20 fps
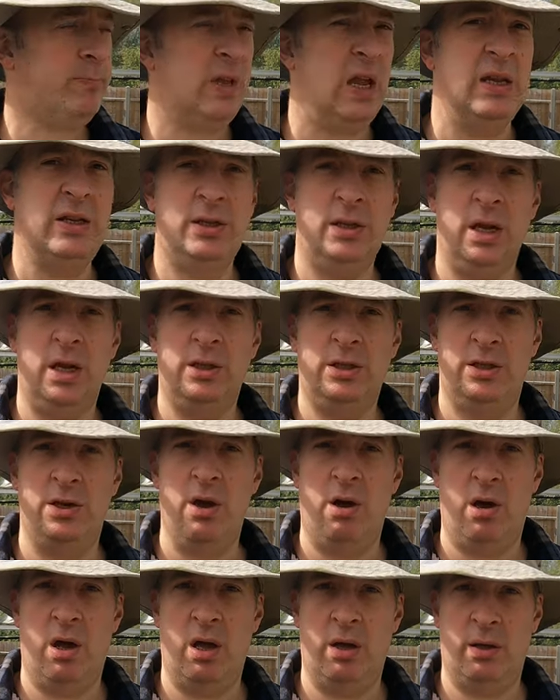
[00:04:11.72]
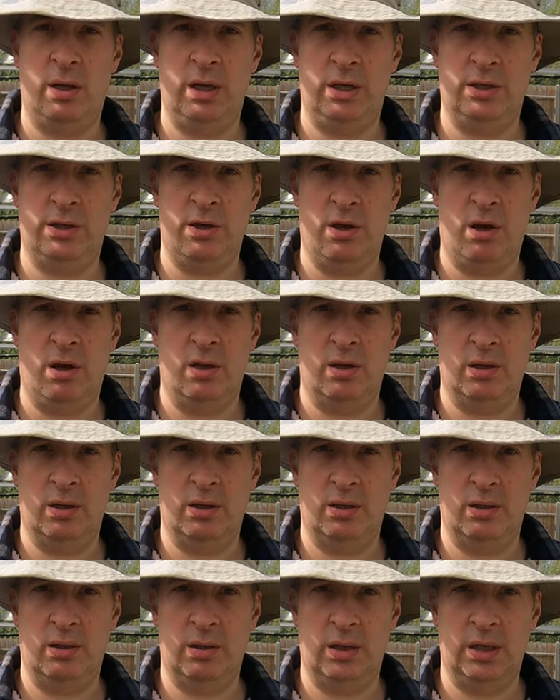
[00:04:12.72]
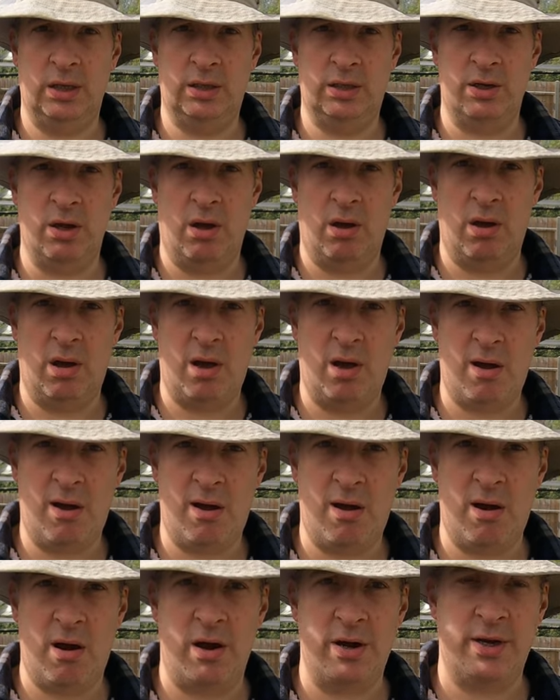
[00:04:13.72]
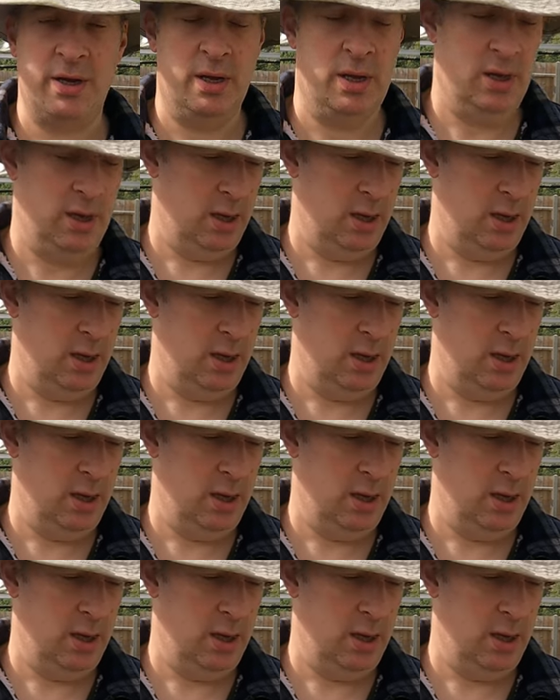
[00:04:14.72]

It's it's not a, it's not it's not hard